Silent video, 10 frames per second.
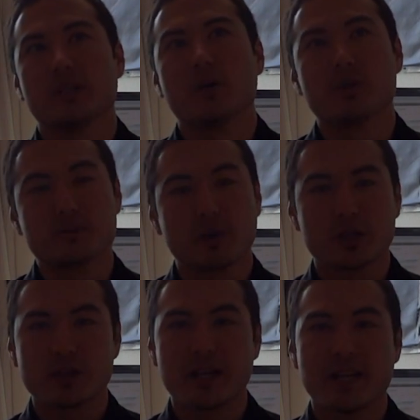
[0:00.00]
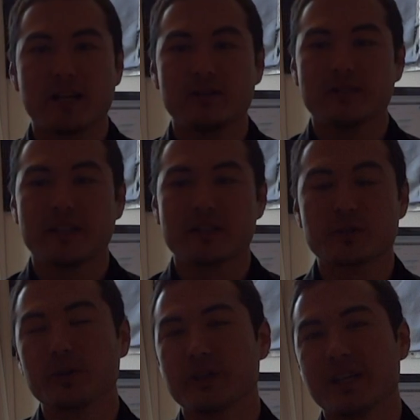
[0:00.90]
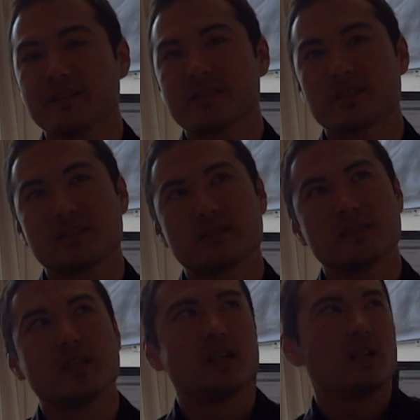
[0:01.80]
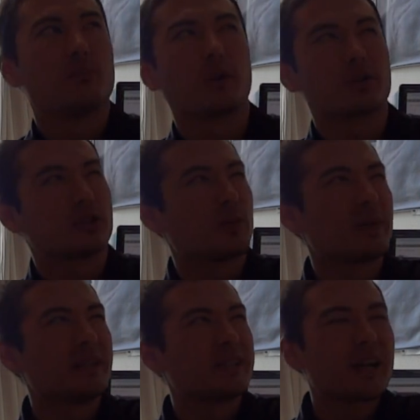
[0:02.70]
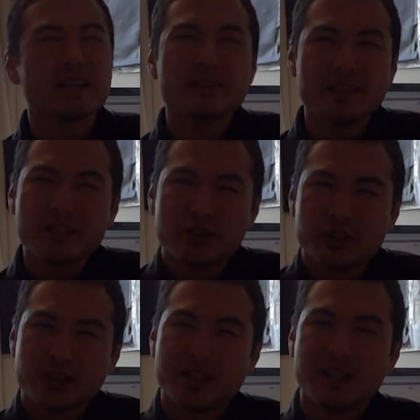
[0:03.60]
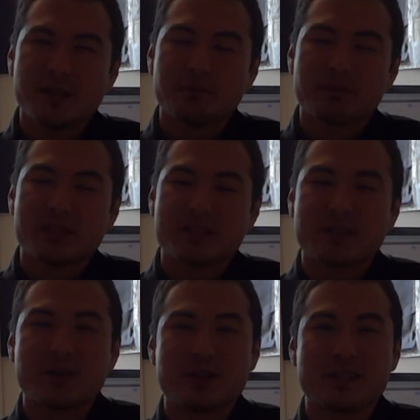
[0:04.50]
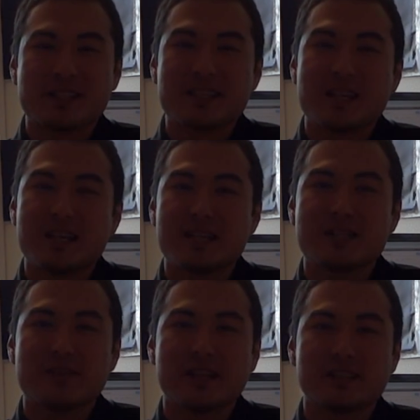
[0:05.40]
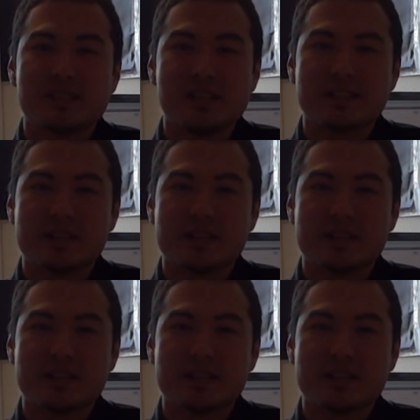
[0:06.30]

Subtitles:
almost March right now, and the school year ends March 22nd-ish. So there's a ton of ALTs